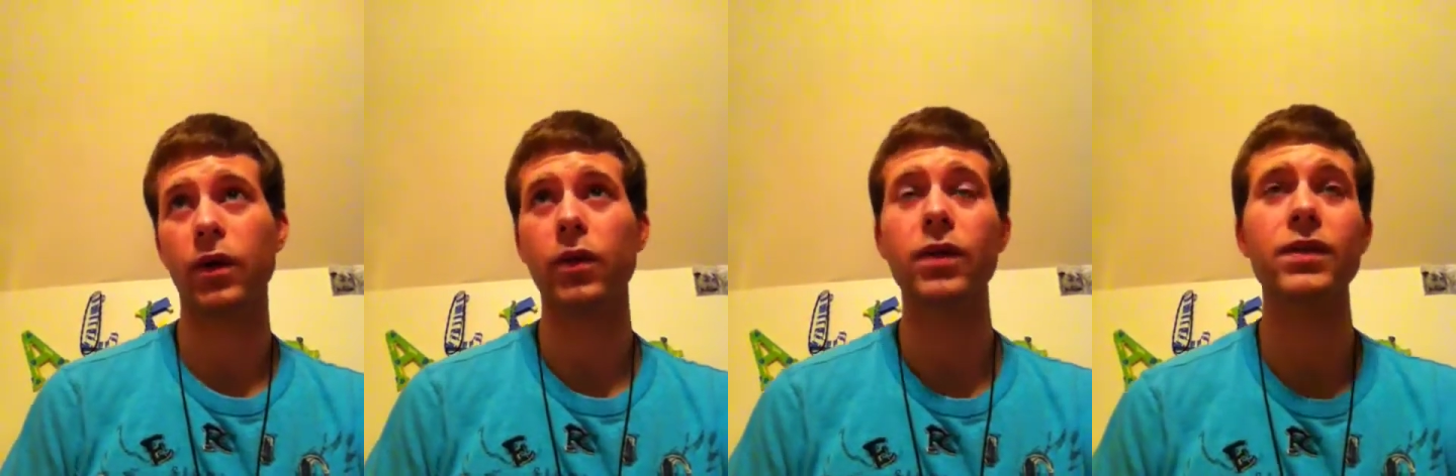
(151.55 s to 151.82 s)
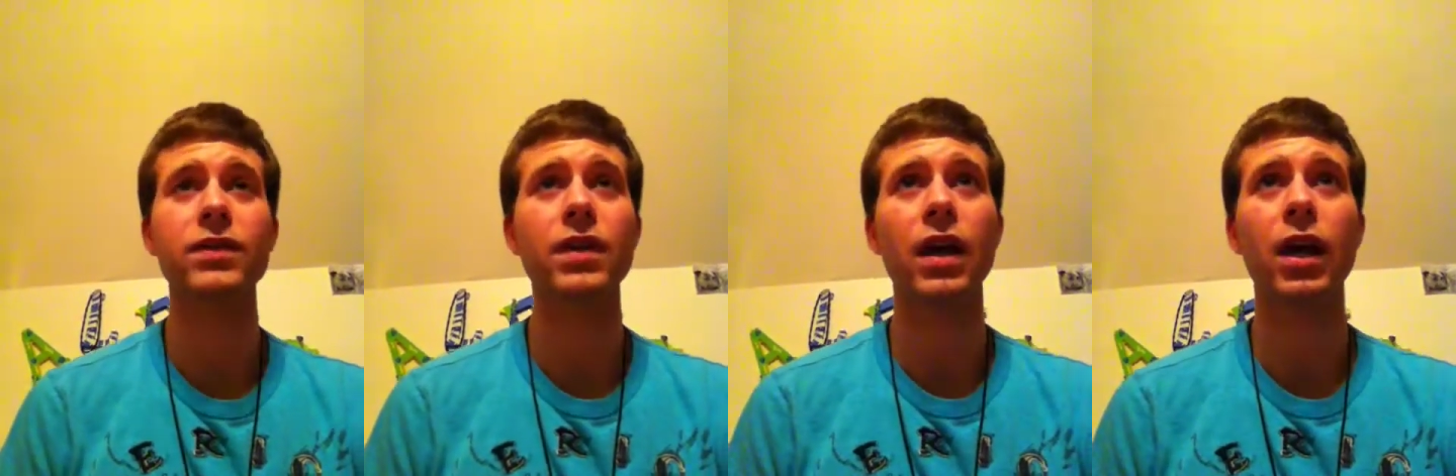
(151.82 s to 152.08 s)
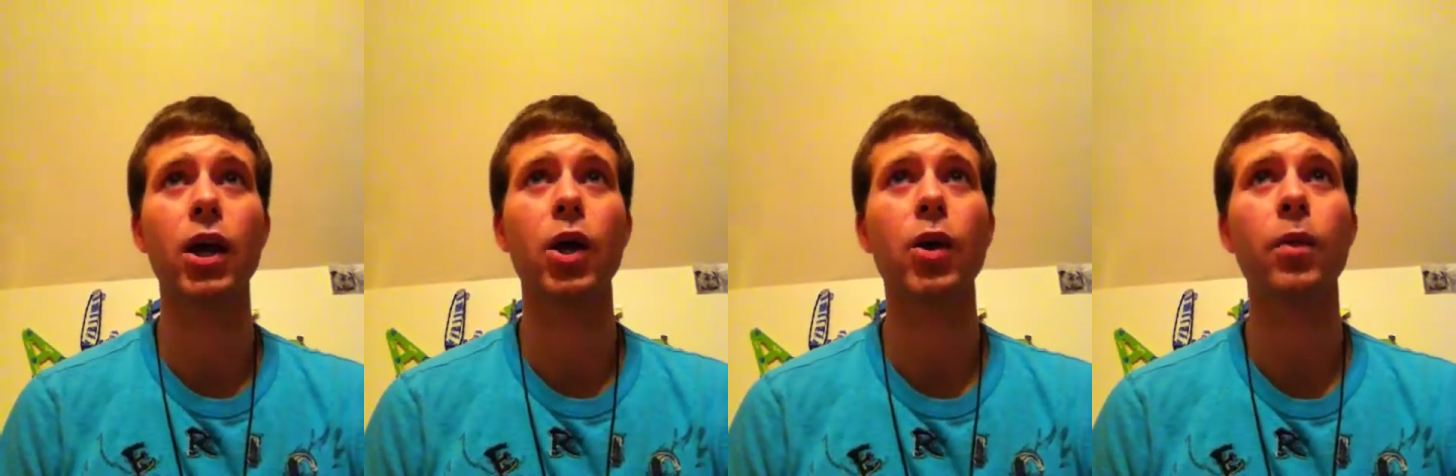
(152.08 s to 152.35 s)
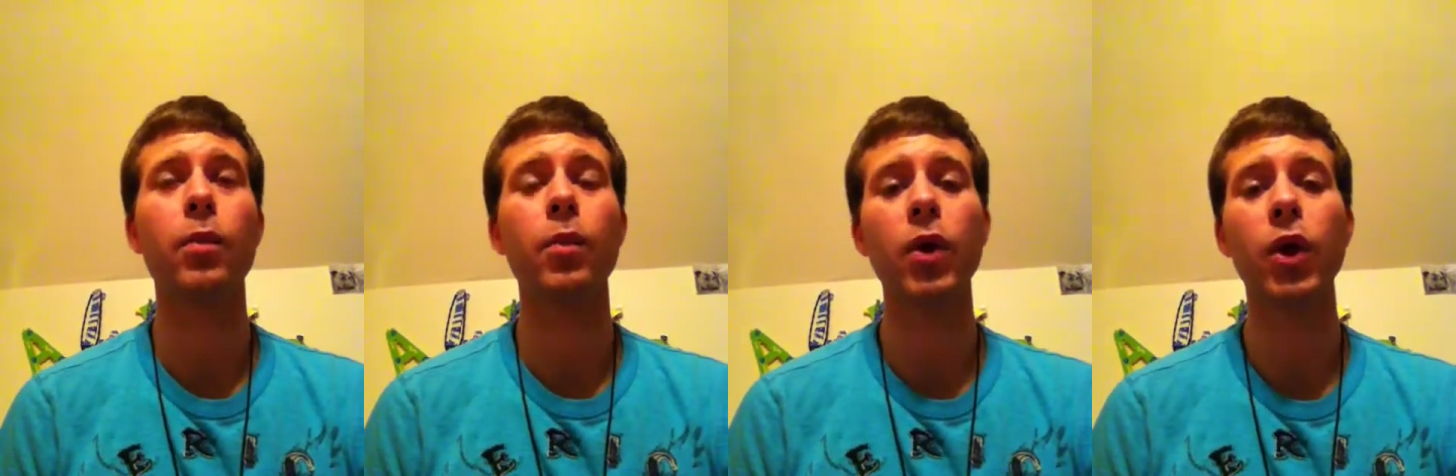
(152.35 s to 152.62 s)
you could say
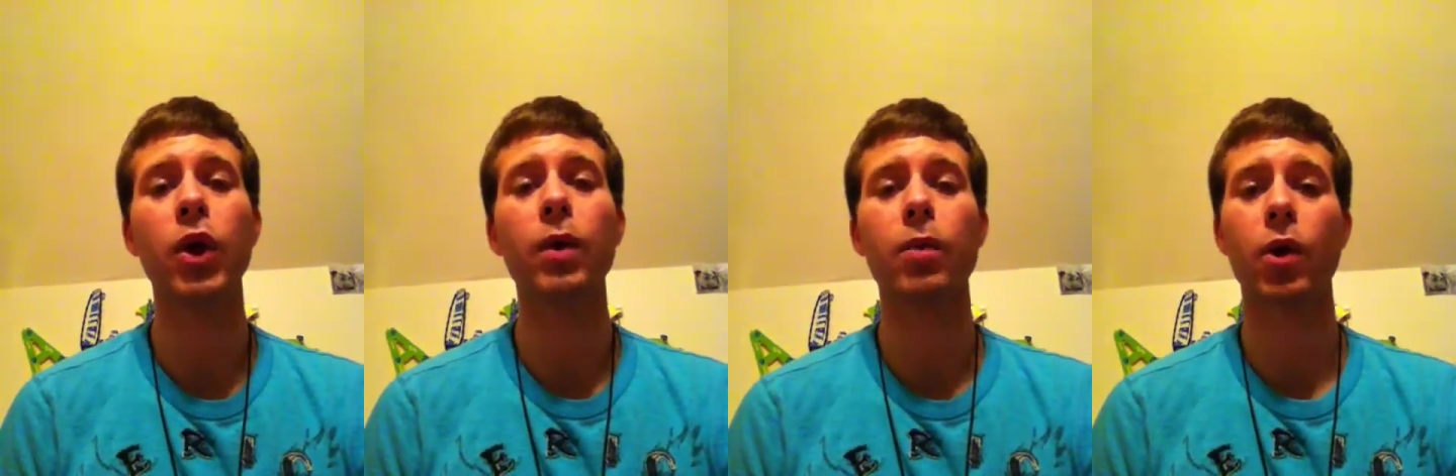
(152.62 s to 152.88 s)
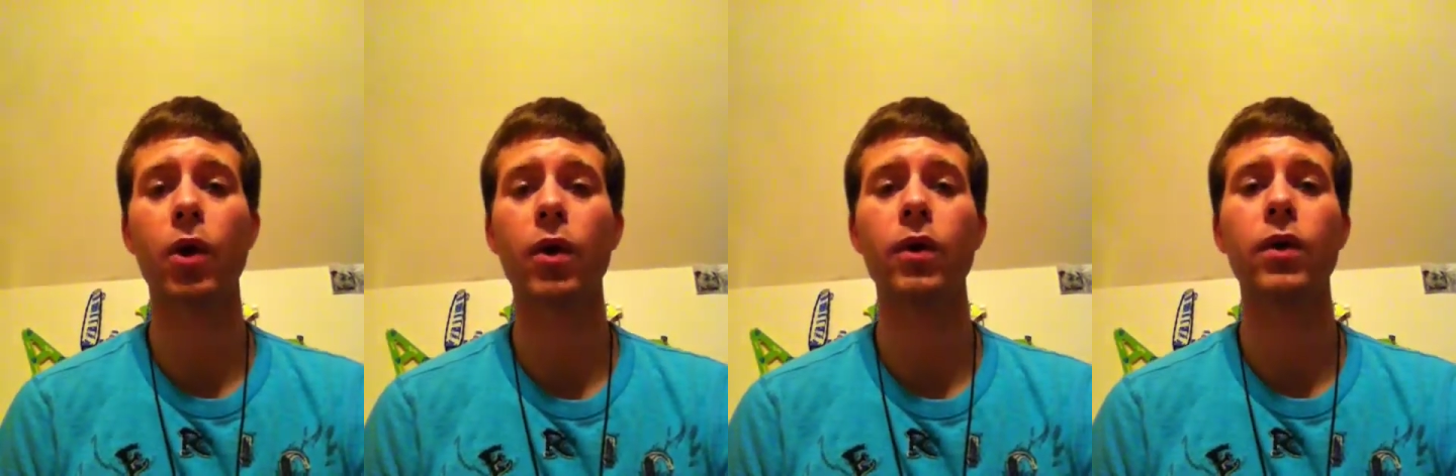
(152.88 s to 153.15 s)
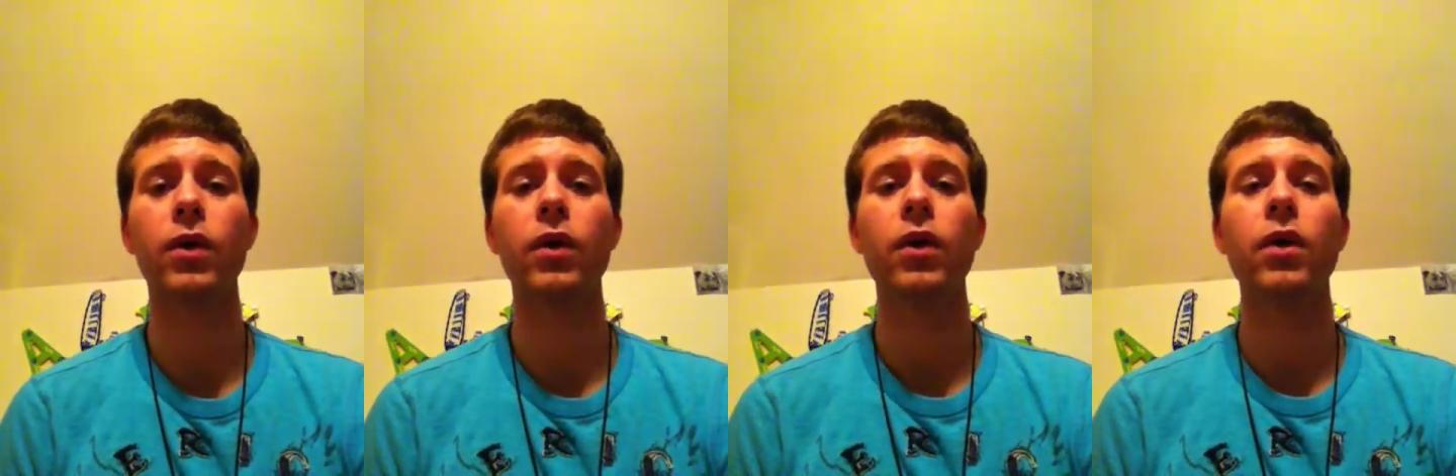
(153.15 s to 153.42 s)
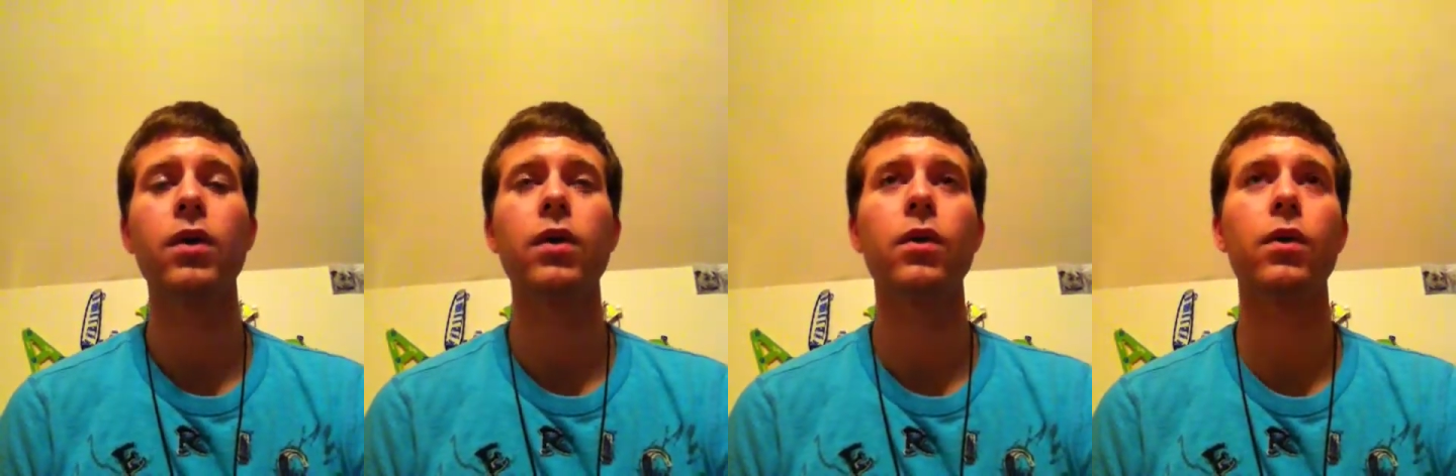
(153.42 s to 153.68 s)
mycket bra,
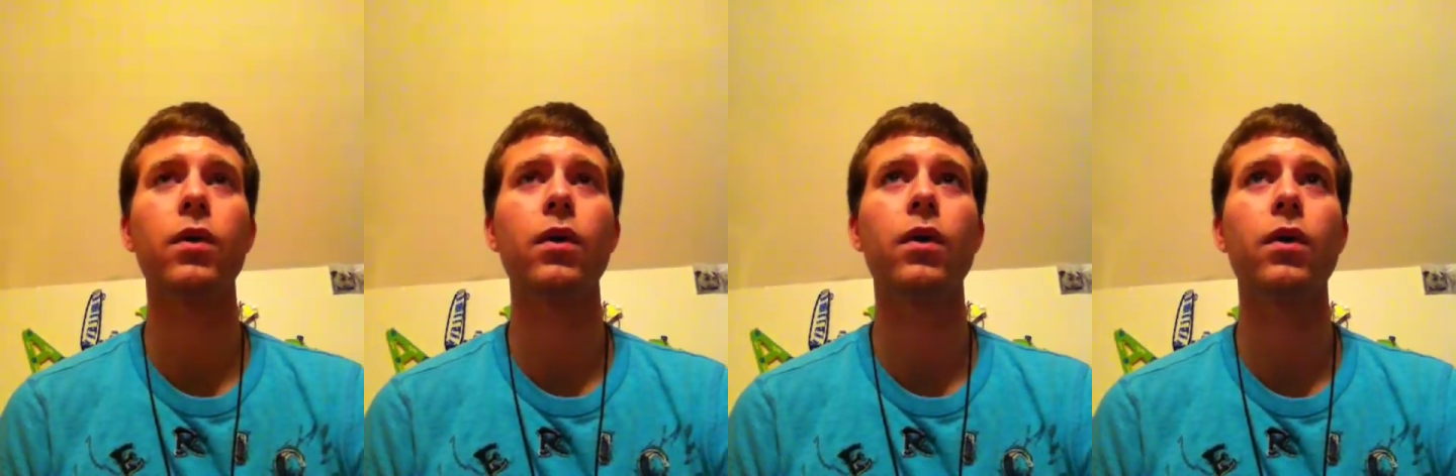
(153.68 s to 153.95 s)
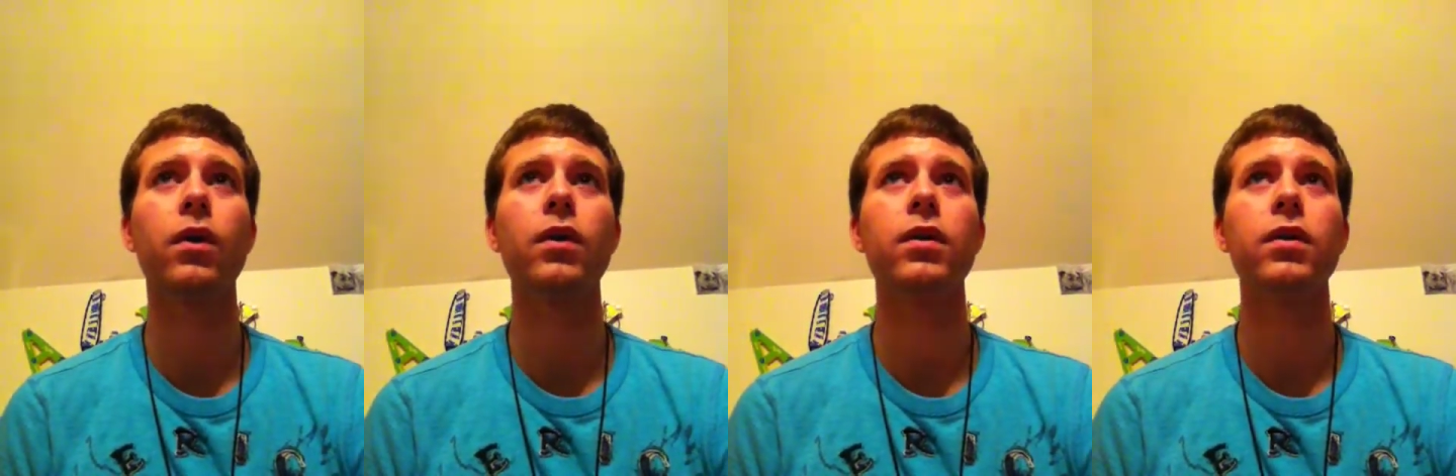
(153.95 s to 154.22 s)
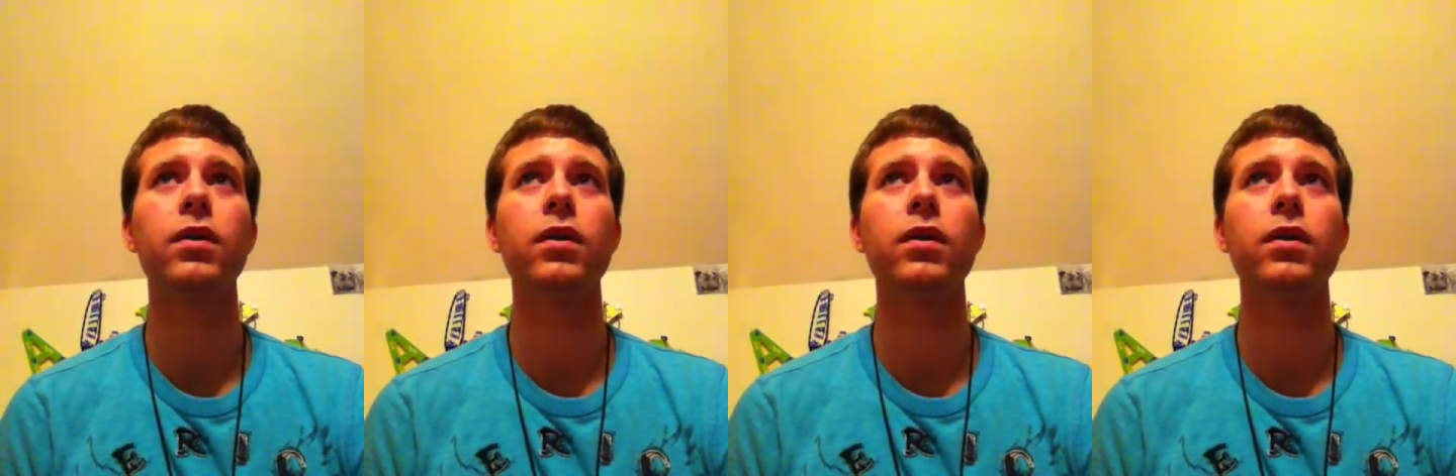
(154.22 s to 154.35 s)
or